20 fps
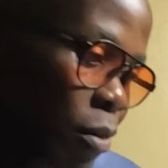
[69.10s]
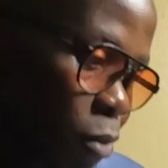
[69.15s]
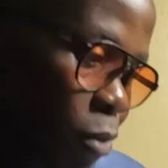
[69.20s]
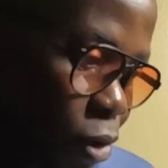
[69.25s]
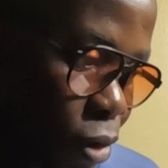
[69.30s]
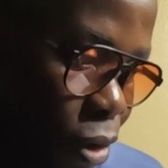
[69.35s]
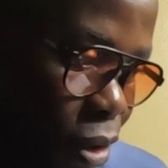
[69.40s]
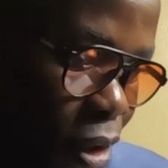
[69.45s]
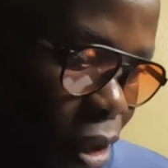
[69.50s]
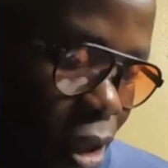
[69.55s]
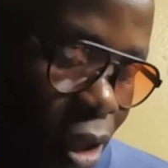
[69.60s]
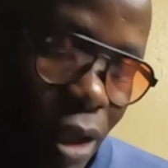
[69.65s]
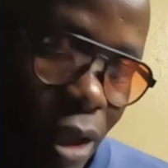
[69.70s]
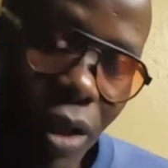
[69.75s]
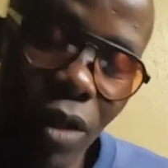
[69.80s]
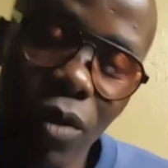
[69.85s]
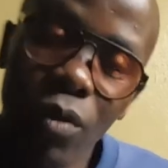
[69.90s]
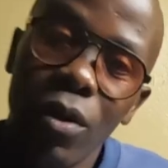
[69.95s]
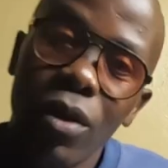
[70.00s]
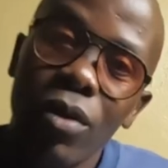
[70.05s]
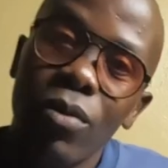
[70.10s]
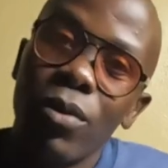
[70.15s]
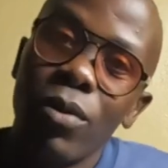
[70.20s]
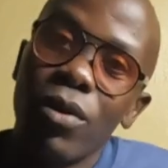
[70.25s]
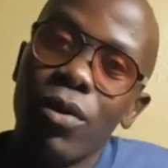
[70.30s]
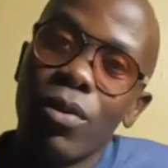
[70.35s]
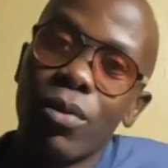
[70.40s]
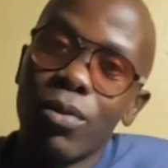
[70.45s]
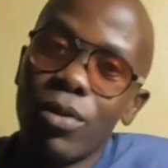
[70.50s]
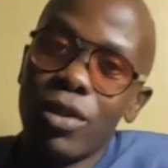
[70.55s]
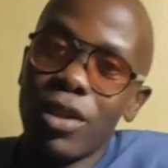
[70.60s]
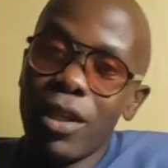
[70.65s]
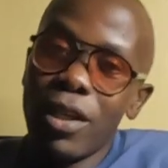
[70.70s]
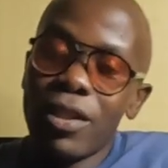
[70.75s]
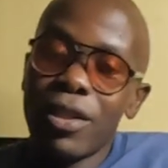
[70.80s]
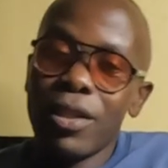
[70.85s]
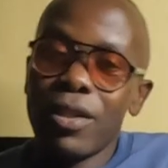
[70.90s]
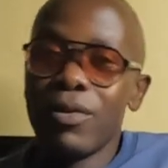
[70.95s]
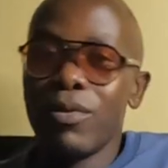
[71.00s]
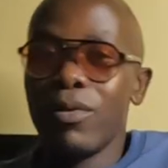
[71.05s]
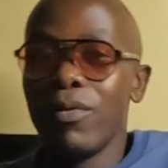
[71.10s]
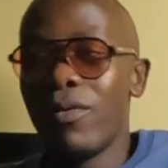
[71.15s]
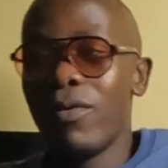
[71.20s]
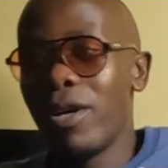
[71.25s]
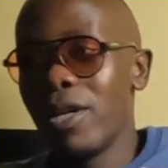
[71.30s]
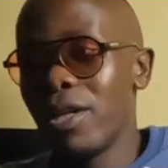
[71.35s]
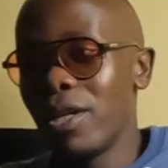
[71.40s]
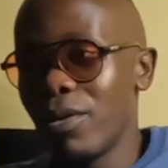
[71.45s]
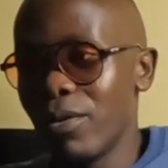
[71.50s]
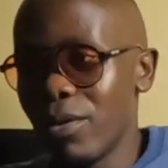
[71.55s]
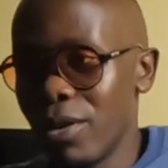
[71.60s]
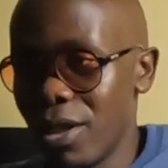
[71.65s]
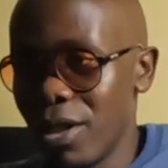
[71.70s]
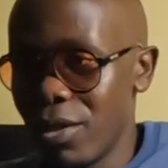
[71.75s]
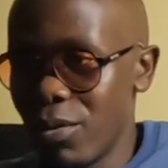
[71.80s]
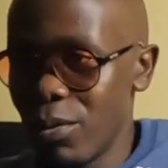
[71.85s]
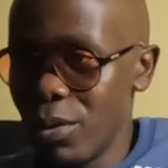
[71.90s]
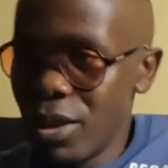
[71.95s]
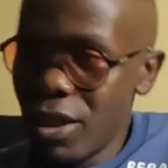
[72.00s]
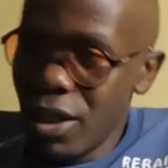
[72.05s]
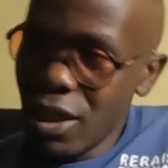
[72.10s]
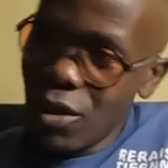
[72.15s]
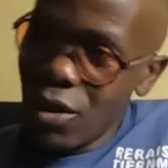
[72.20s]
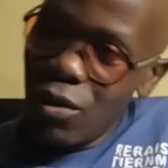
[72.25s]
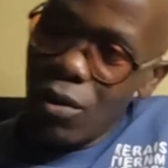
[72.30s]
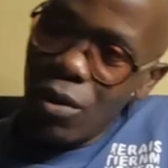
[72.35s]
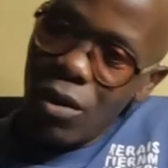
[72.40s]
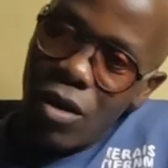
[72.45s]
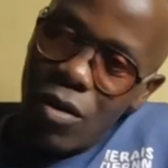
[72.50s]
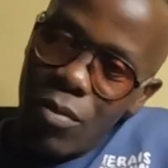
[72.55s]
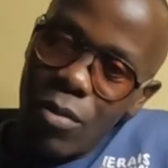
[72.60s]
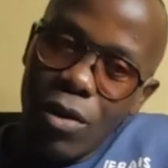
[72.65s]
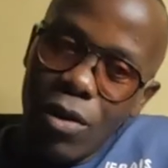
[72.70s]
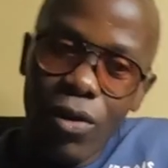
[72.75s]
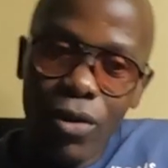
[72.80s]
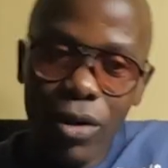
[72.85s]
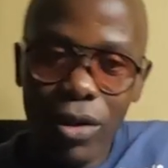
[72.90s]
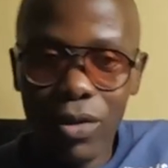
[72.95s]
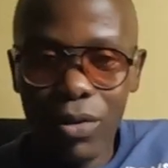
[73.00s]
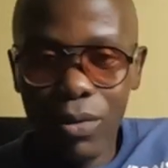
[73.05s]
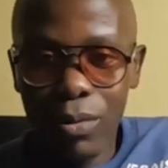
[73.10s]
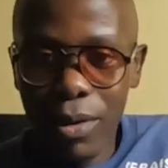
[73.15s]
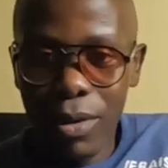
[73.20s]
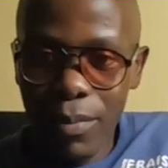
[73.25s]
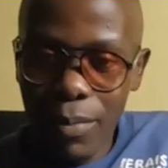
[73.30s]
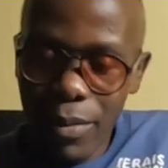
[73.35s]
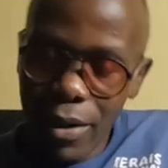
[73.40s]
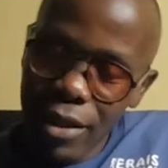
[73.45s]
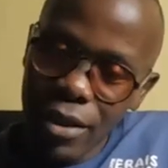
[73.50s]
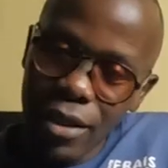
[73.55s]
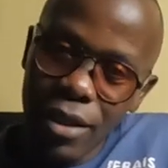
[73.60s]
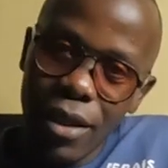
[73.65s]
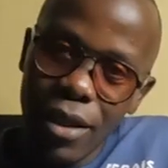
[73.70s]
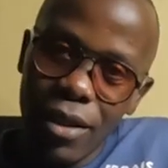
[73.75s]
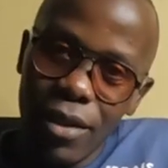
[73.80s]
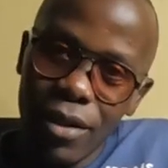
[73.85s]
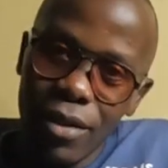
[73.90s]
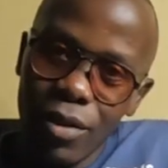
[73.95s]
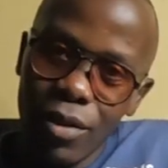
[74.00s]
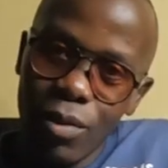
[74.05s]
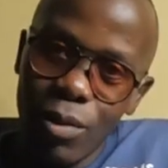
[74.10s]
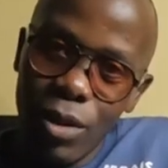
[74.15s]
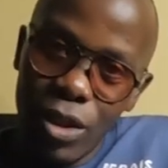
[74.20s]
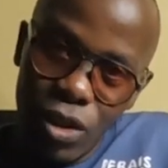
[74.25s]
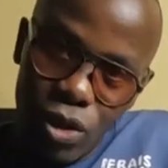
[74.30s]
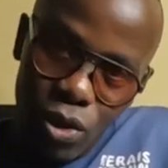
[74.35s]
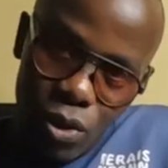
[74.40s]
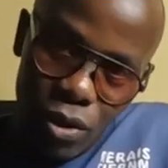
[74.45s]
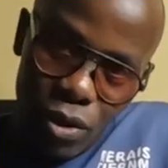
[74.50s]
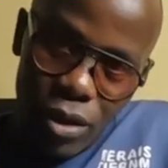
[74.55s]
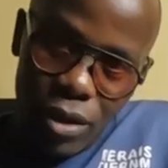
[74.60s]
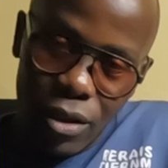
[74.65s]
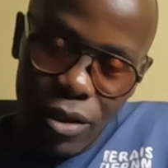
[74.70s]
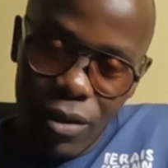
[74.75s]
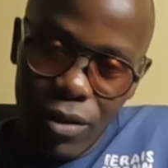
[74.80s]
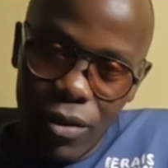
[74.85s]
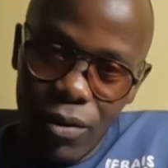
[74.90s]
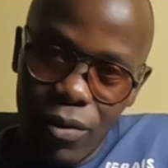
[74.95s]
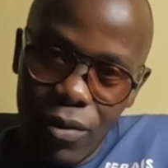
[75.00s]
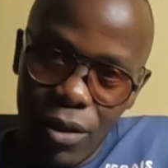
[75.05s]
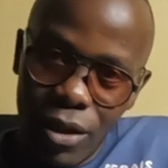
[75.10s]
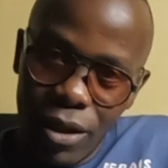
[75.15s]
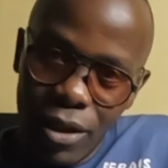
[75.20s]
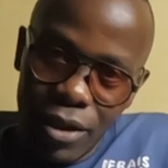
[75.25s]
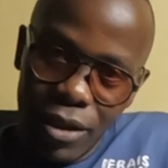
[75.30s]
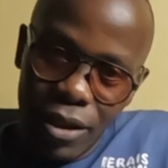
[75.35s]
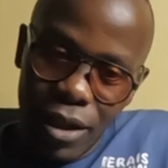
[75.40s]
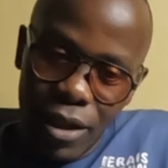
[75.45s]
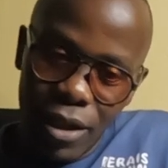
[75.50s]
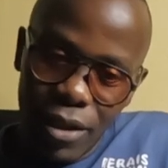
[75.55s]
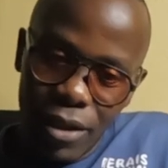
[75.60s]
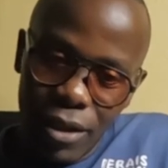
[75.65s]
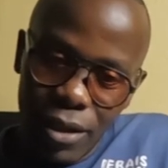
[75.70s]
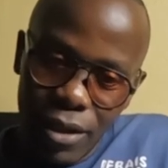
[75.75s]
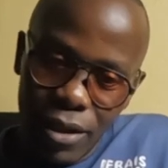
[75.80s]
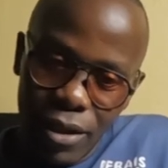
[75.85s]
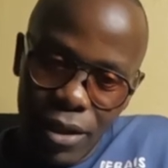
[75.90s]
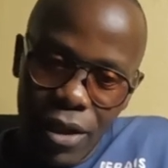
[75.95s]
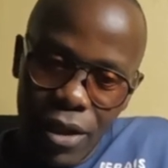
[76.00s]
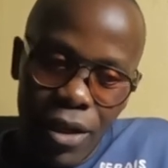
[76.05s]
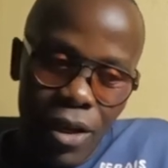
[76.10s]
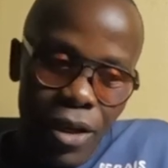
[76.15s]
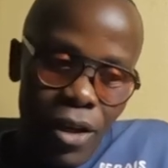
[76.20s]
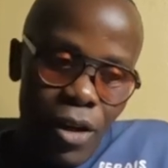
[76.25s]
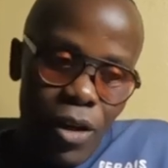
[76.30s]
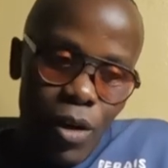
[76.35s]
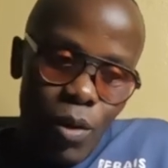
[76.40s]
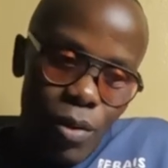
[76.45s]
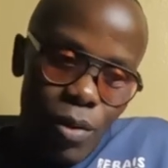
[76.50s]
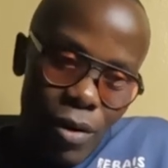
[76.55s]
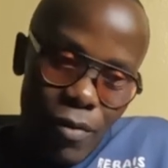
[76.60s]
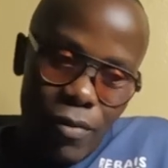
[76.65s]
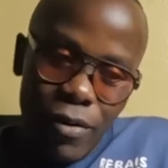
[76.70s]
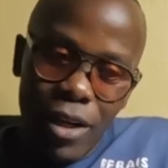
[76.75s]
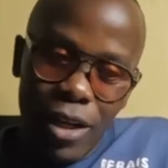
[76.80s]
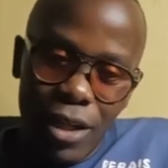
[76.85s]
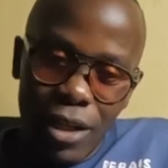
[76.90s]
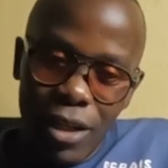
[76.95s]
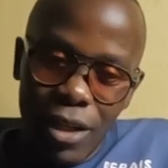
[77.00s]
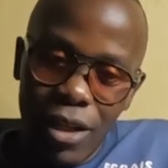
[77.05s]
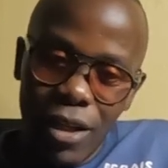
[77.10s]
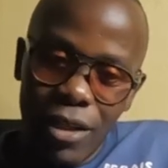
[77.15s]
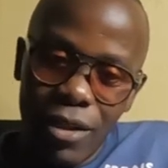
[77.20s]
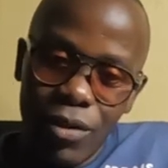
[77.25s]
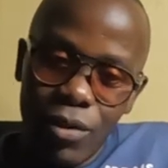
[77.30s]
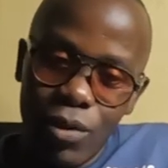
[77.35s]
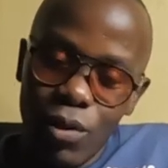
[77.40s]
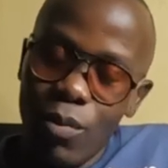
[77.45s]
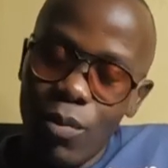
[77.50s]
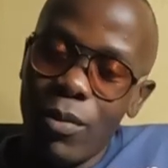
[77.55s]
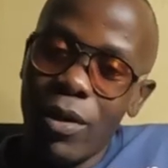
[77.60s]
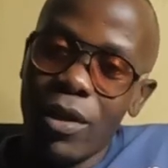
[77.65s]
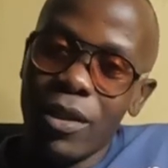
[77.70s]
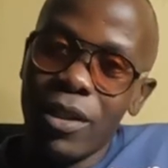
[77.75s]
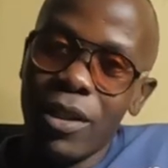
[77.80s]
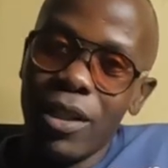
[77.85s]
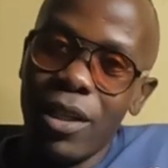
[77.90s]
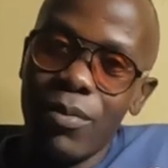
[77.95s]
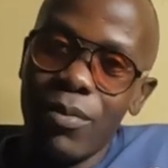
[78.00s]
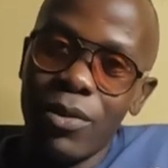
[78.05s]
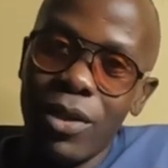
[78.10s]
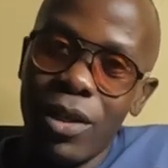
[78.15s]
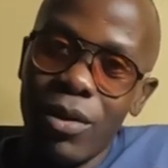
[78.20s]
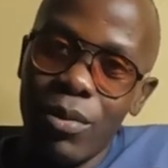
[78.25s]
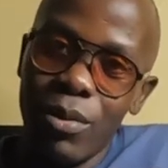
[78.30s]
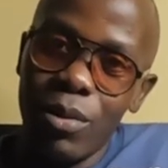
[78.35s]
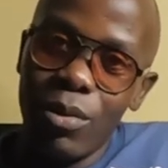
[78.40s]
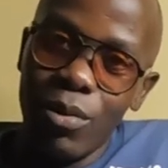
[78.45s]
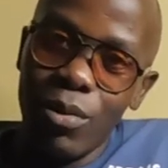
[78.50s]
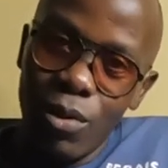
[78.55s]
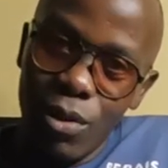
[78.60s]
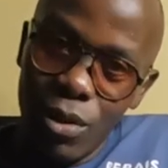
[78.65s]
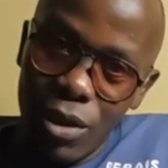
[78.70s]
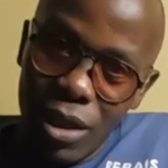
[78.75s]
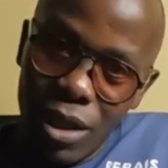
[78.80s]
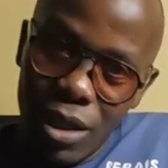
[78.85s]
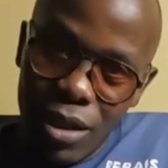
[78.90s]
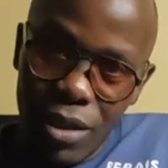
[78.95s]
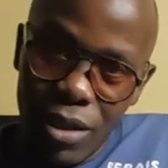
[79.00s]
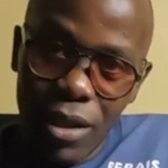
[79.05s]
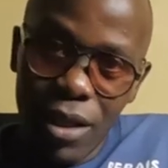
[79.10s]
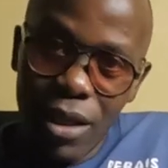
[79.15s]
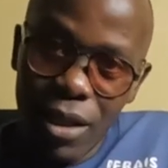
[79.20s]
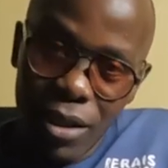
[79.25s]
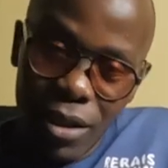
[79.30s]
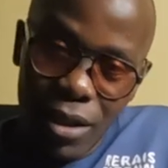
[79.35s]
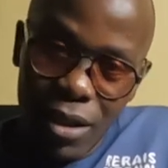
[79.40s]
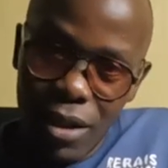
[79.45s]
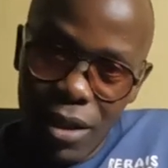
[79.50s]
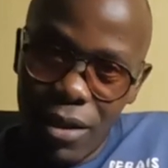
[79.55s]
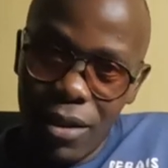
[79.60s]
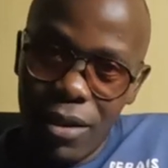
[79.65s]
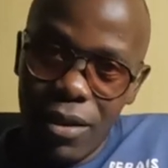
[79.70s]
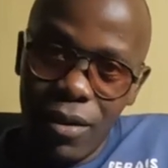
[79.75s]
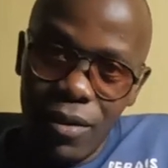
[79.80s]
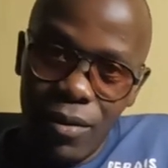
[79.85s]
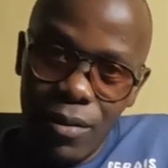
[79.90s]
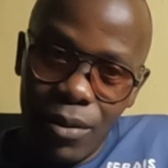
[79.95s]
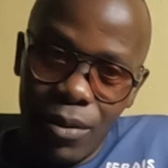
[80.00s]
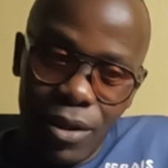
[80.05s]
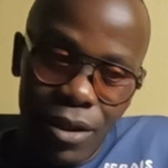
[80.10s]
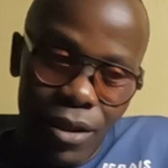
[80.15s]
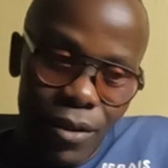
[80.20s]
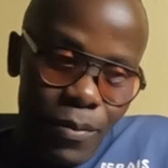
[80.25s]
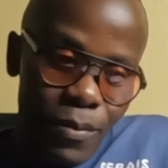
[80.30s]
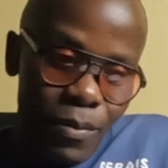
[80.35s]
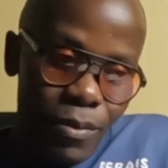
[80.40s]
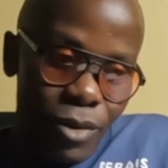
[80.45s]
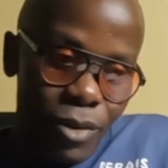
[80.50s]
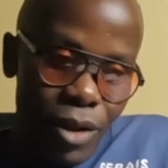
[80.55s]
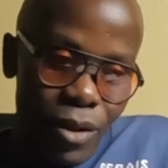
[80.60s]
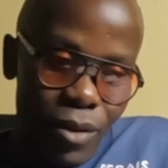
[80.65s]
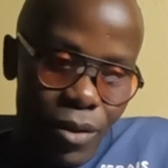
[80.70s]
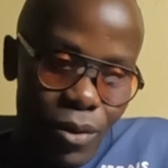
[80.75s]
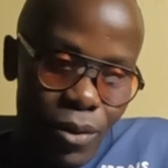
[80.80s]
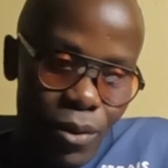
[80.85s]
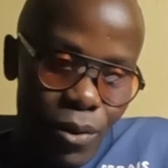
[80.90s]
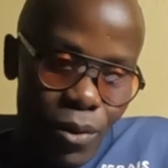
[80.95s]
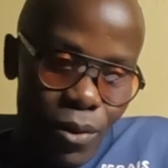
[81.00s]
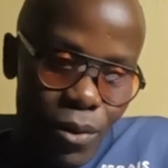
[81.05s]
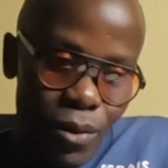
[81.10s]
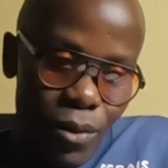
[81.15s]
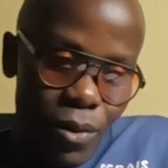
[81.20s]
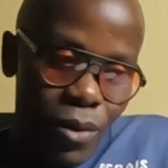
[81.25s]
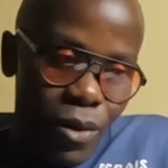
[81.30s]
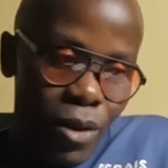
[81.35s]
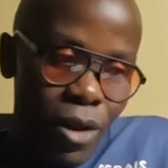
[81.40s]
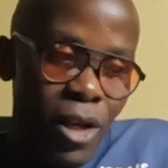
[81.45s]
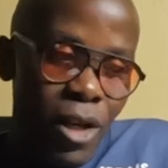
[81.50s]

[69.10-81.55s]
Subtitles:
mostly when we go to churches, we find out that we take all our belongings to the pastor to enjoy. You understand? We have done that so much times and we do not castigate that, okay? And so